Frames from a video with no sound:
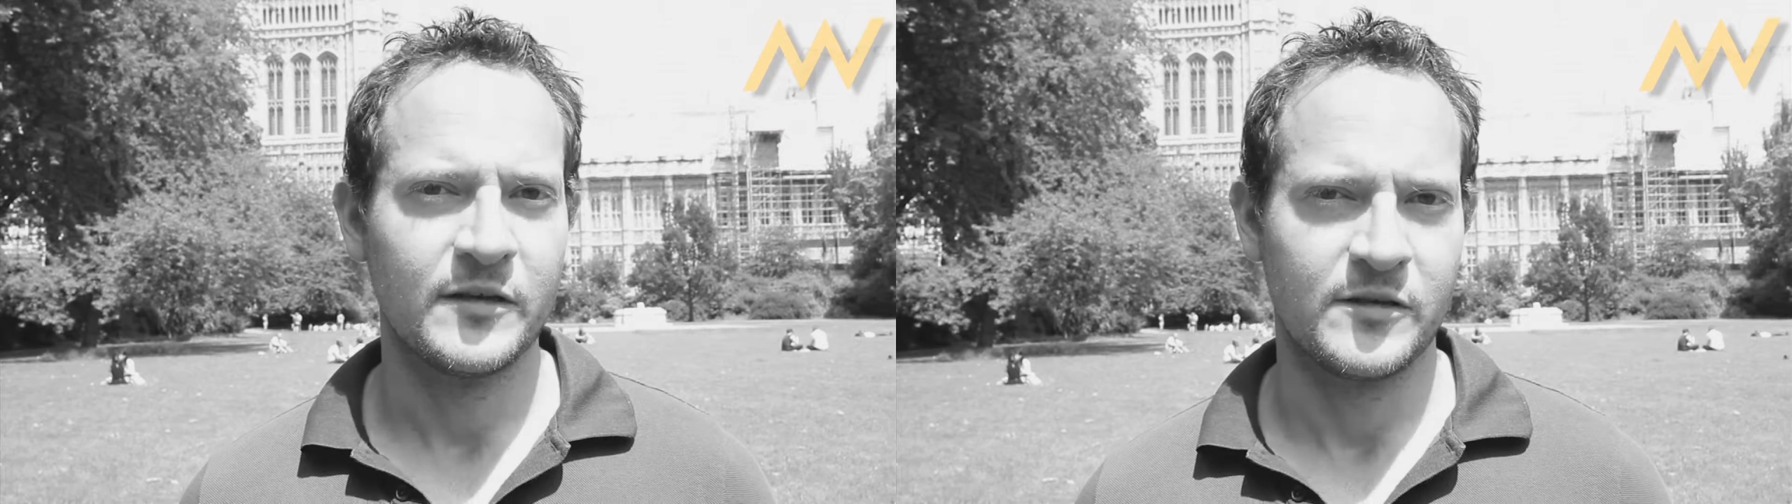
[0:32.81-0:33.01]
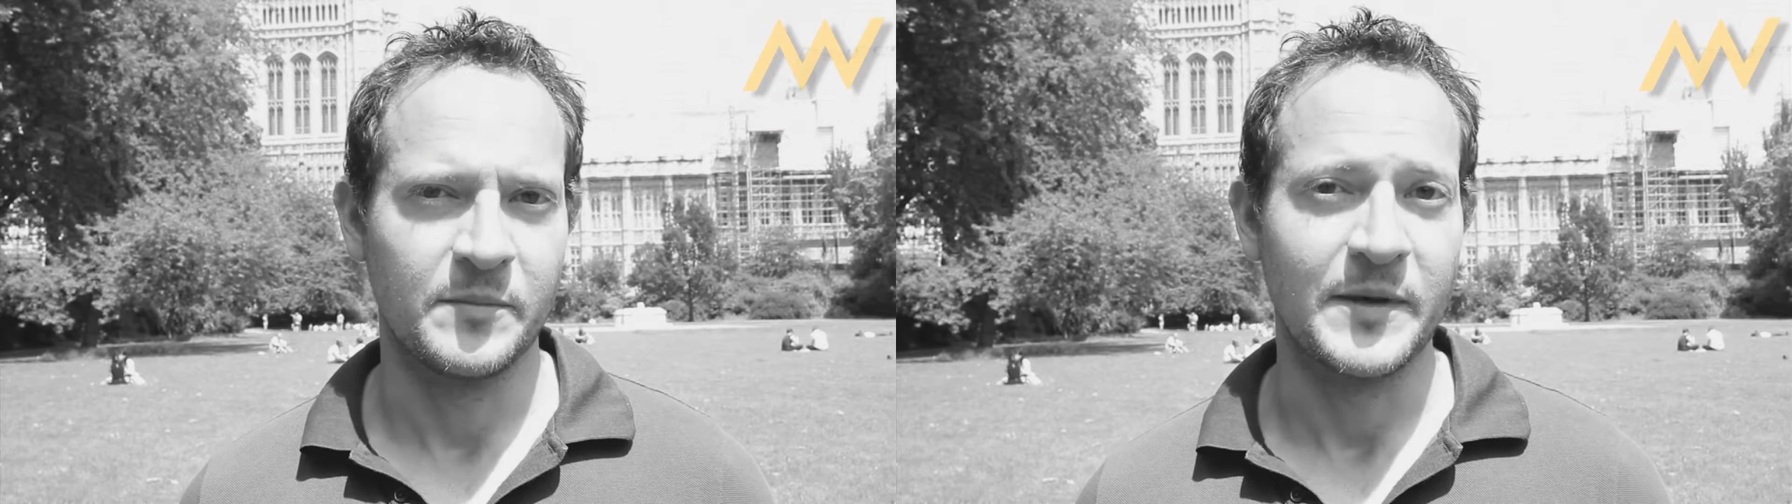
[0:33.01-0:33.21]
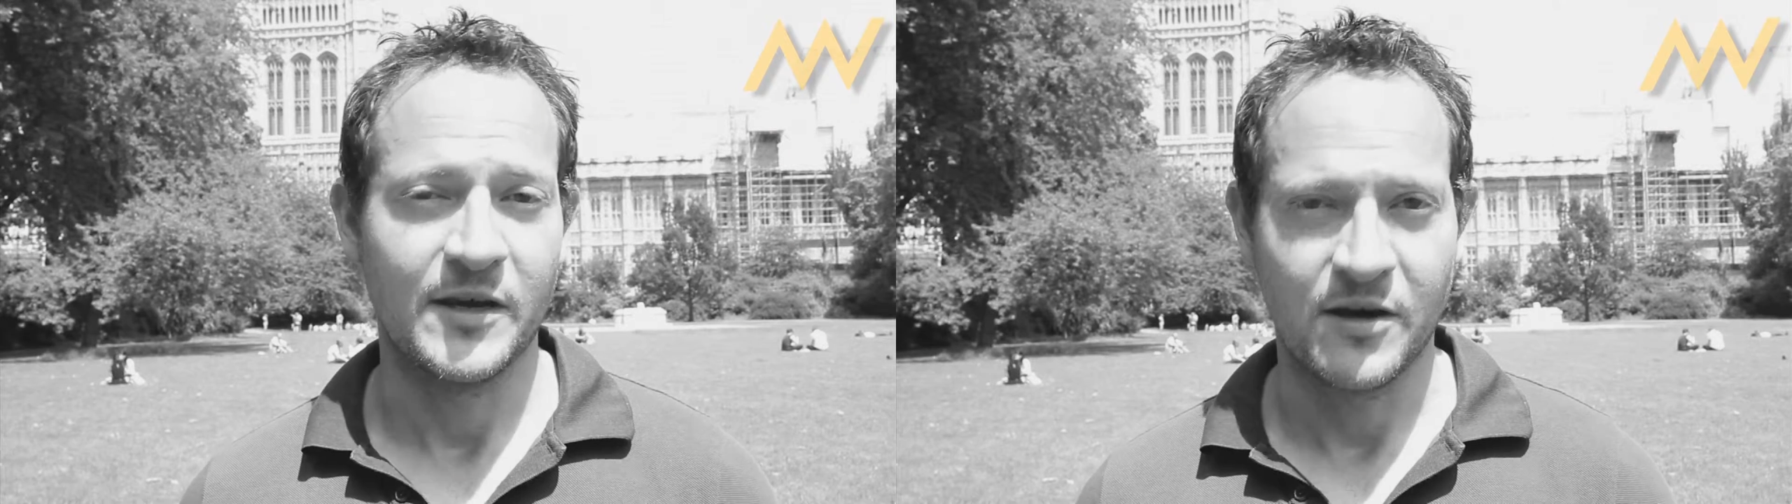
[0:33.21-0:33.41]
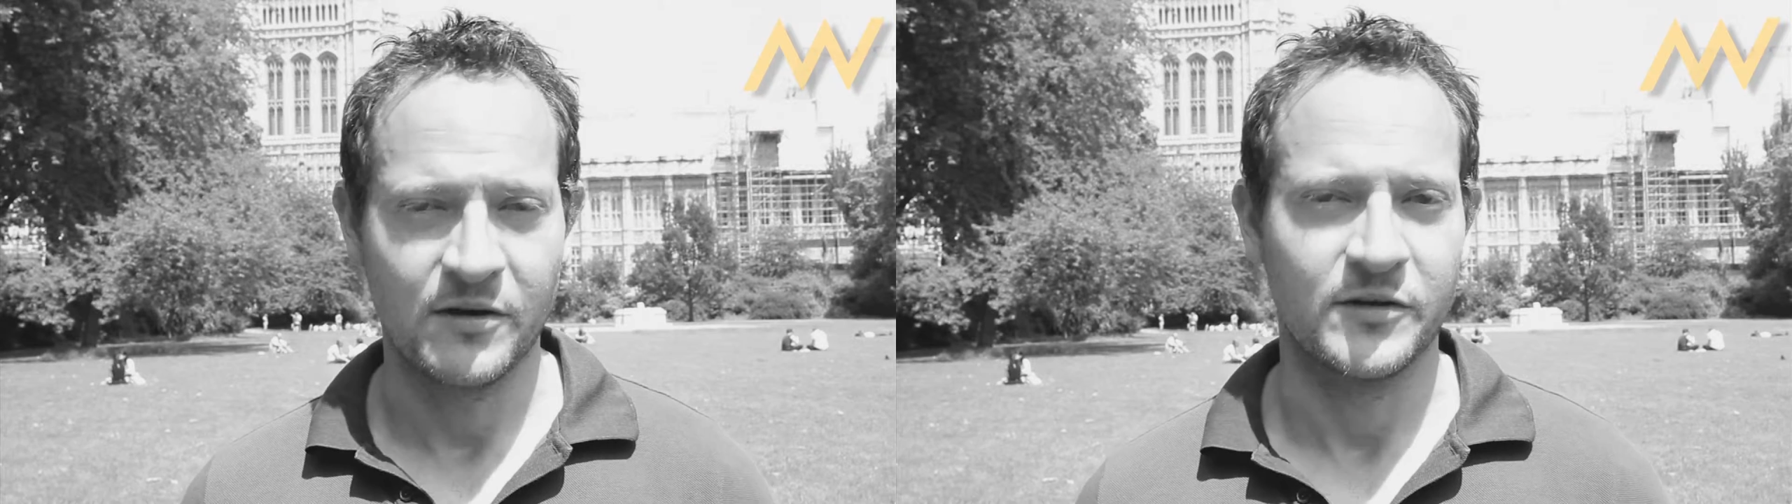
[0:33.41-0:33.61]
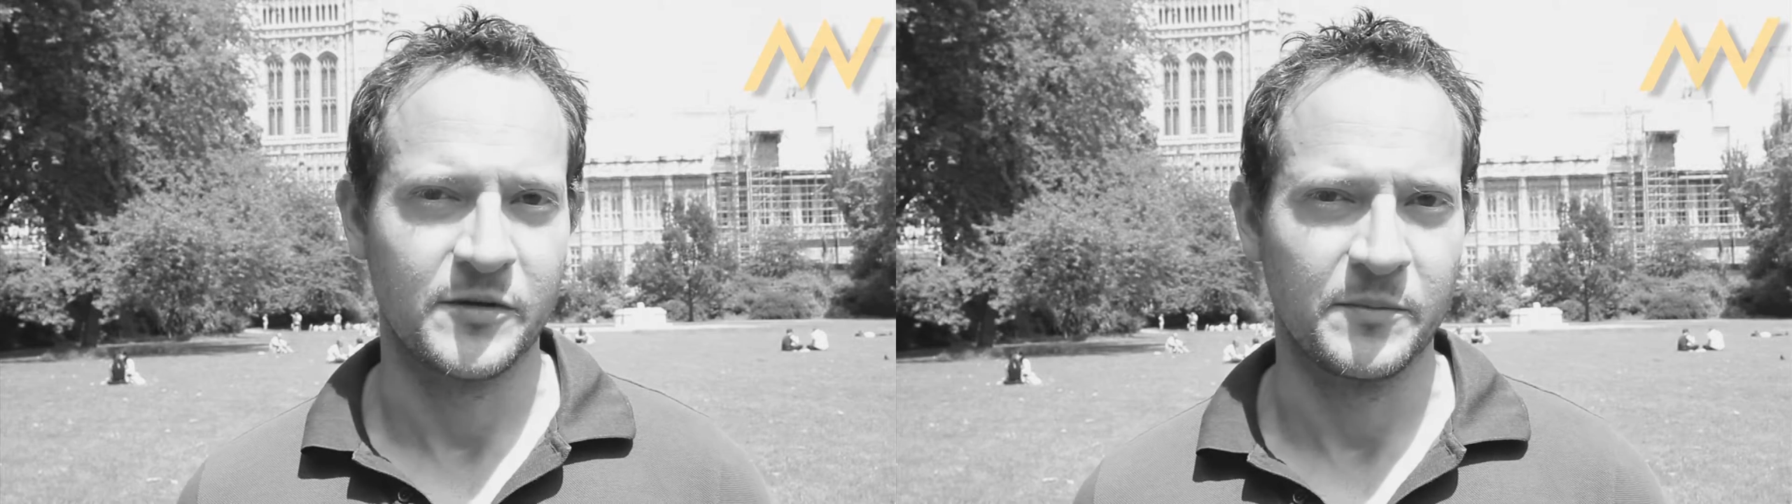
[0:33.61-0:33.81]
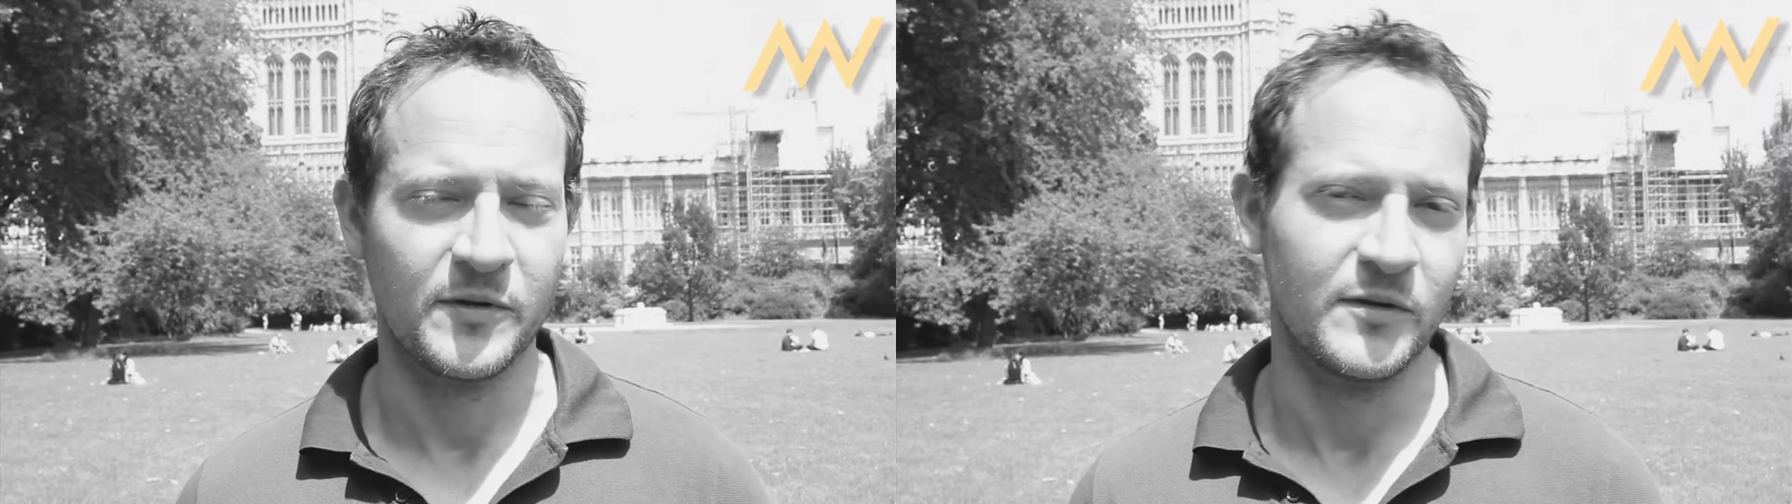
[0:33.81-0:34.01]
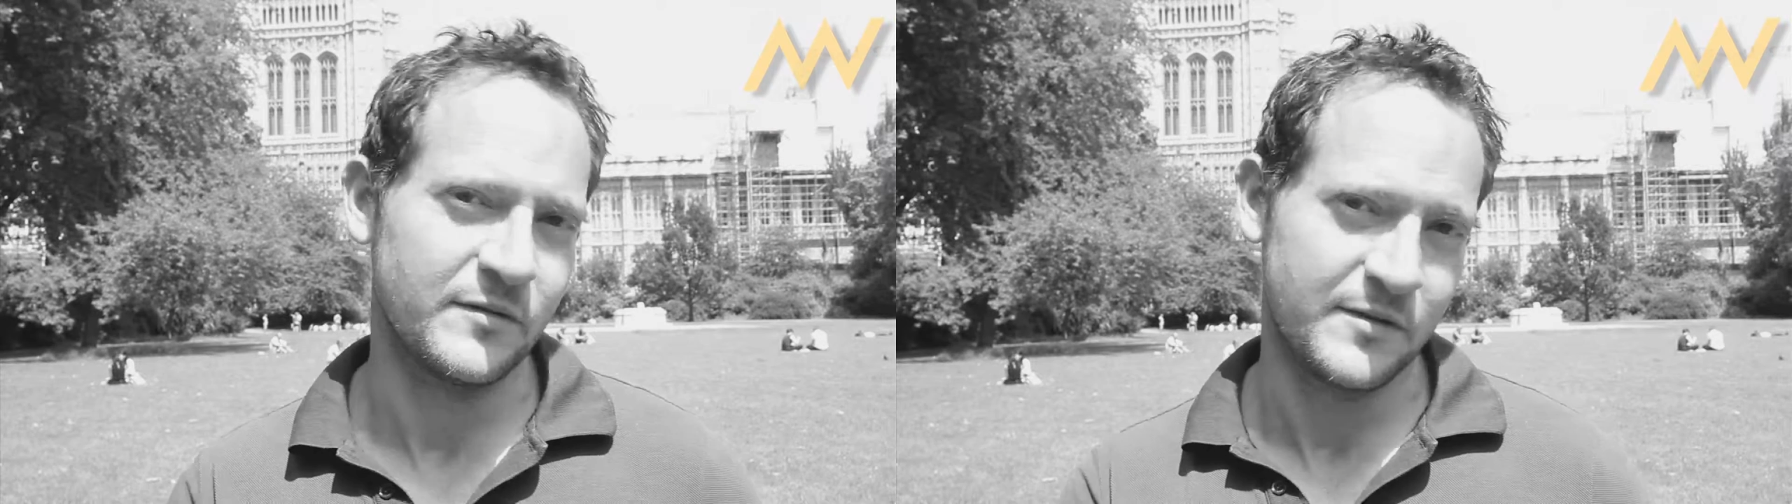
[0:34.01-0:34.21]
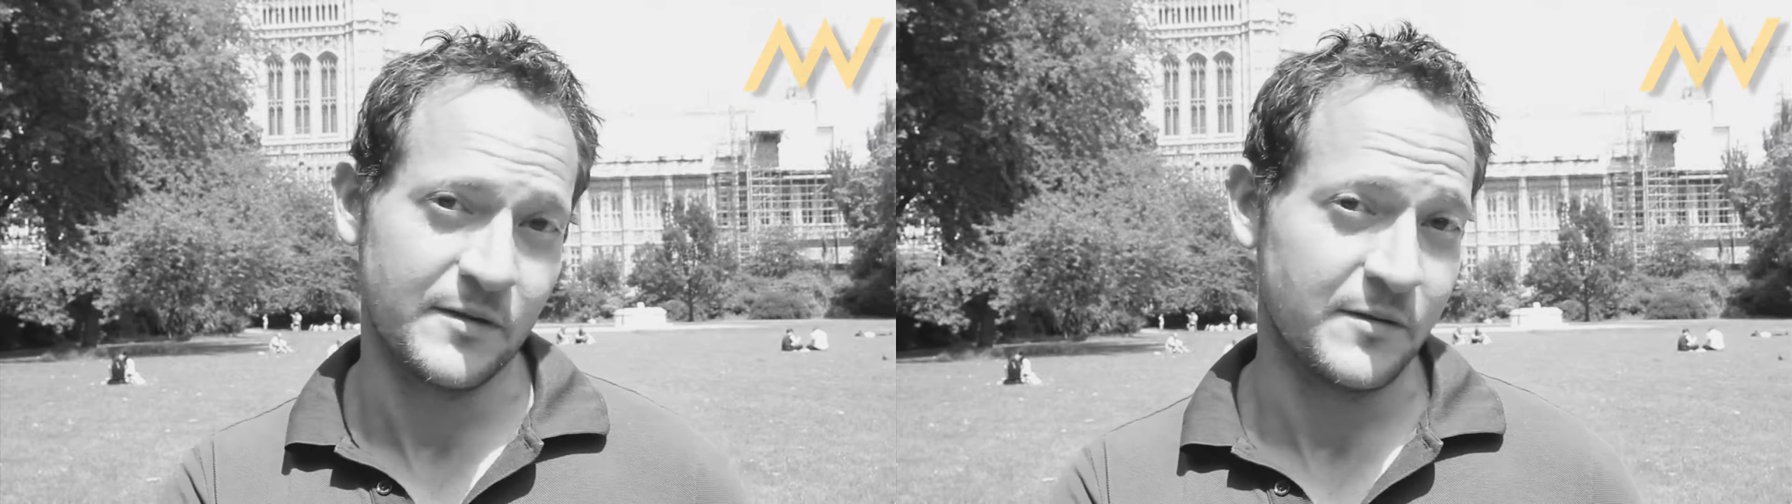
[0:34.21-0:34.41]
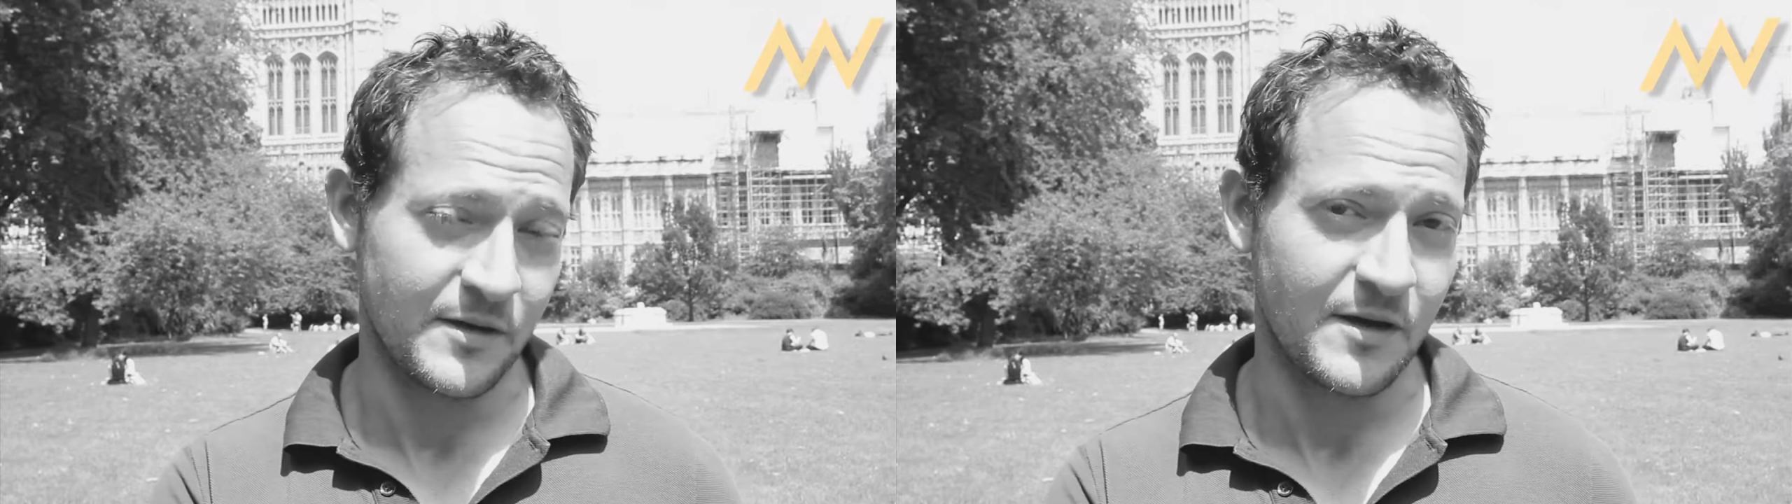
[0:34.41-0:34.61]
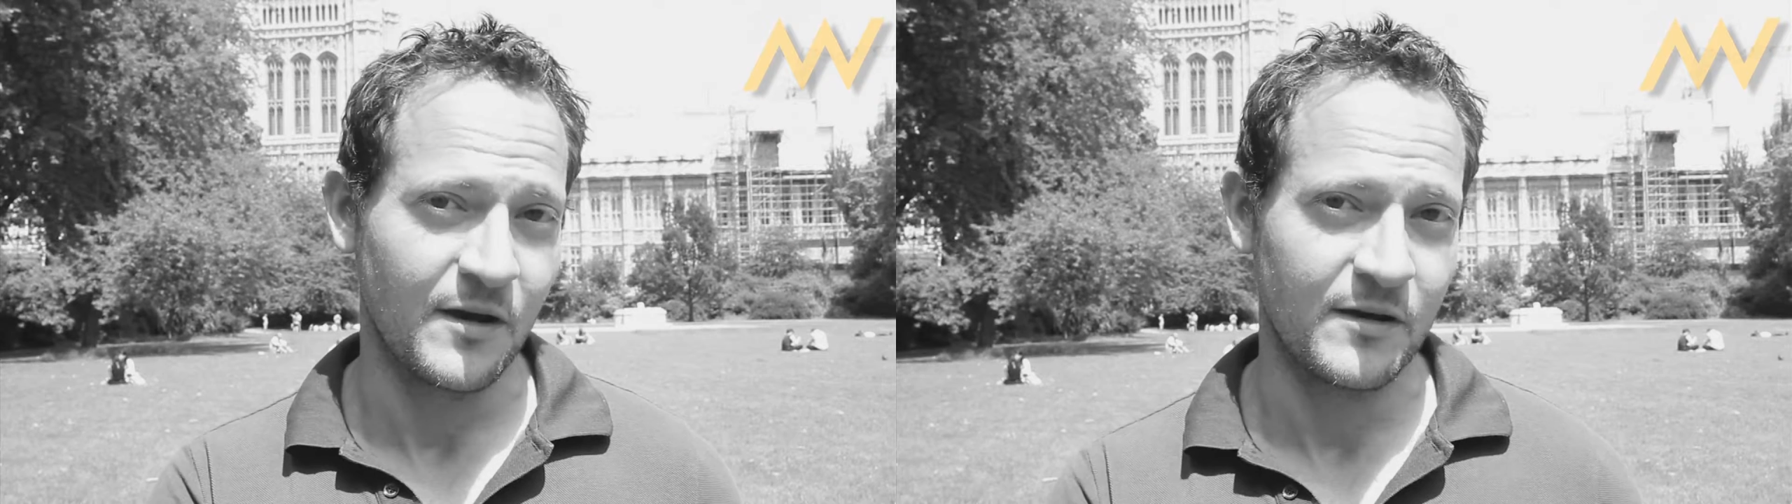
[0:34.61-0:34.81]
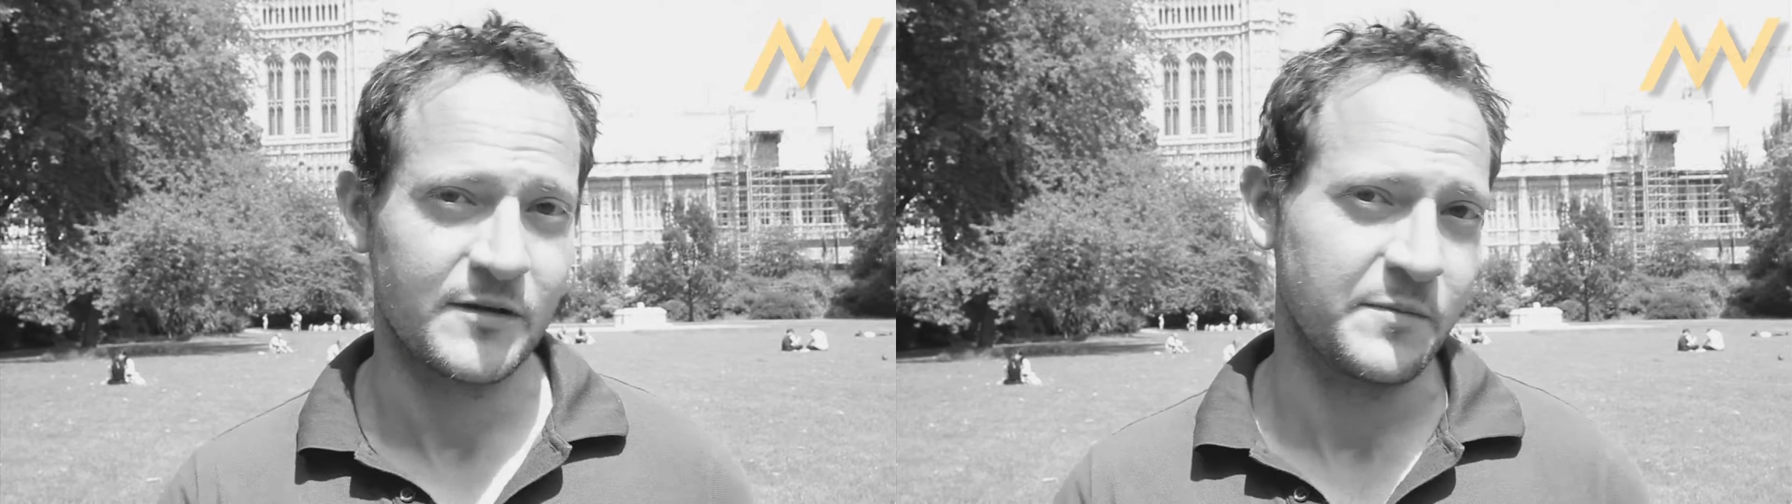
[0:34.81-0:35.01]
to be coachable to the coach,